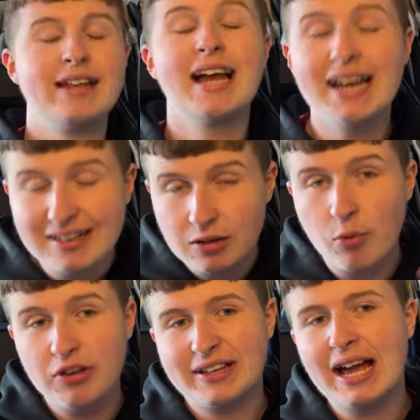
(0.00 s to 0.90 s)
Now, next up,
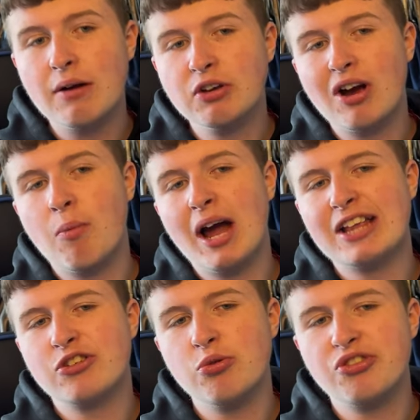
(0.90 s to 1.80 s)
we're at the County Ground, where
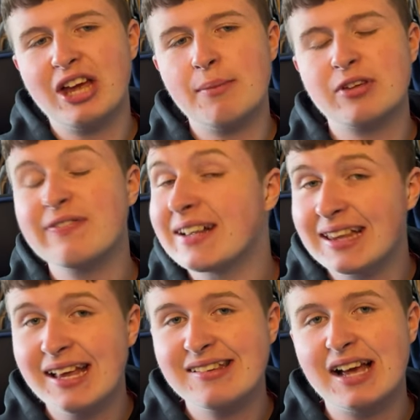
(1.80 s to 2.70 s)
2 teams have had
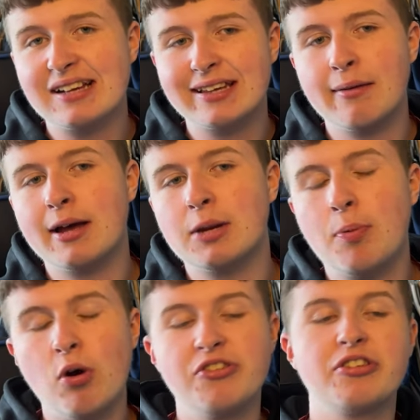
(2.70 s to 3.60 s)
the exact same amount of
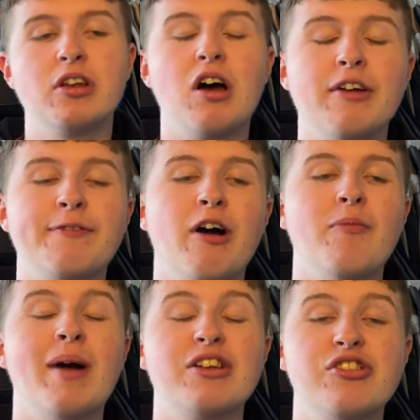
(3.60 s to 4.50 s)
points in the last
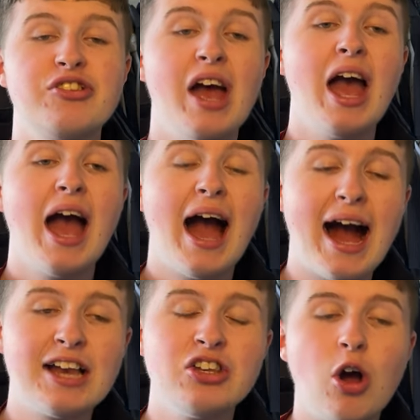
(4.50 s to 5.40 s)
5 matches,
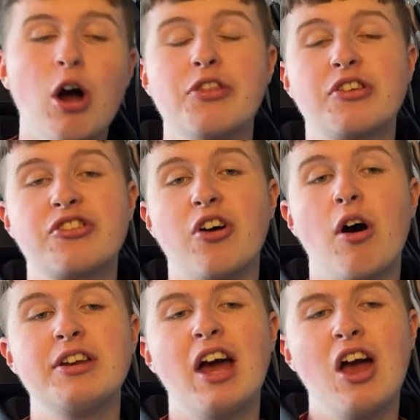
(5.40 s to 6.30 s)
and neither
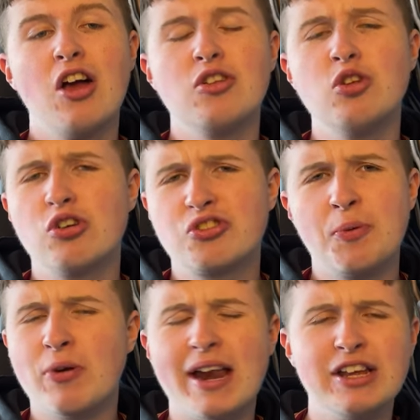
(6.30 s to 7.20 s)
side looks to
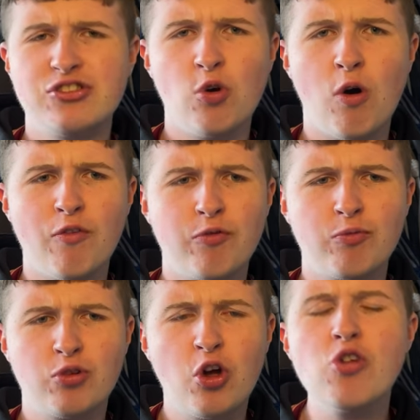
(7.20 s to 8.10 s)
be on any sort of
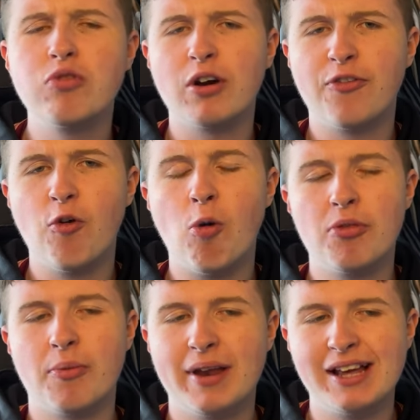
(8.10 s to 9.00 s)
good run of form
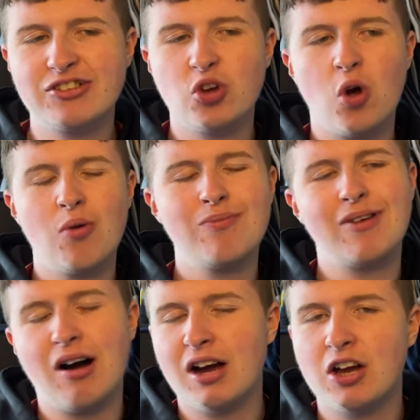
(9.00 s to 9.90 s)
at the minute. So
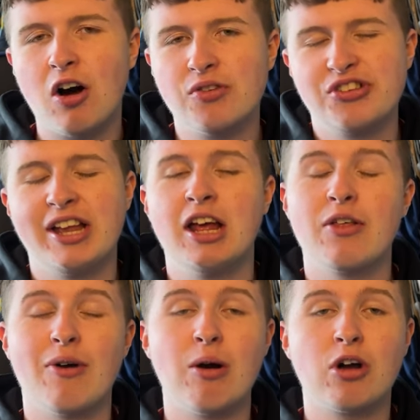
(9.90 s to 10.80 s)
I can't see any
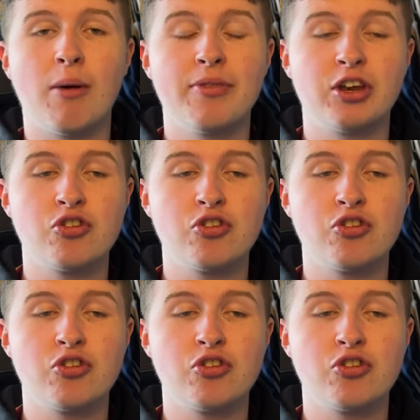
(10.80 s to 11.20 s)
other outcome than a